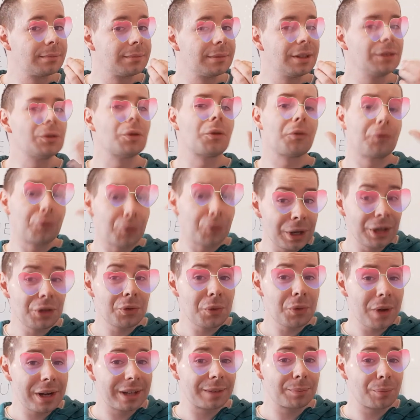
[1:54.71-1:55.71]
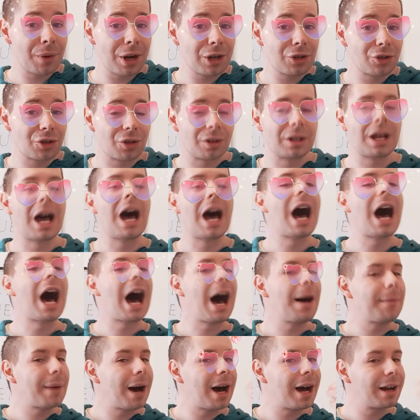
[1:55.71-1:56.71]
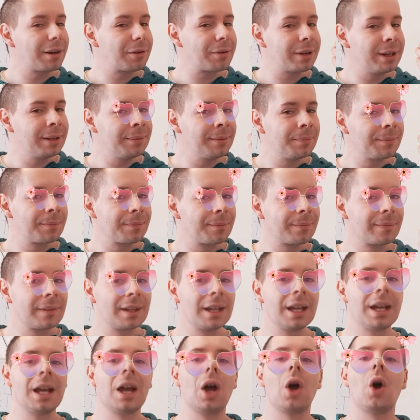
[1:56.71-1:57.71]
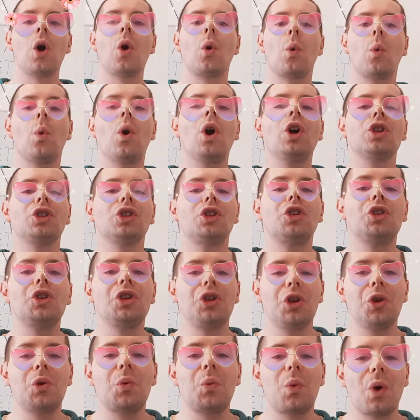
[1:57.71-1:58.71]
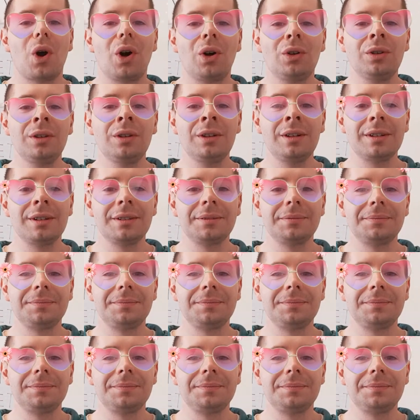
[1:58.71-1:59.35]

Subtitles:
So 3 new expression. I'm hungry. What do you want?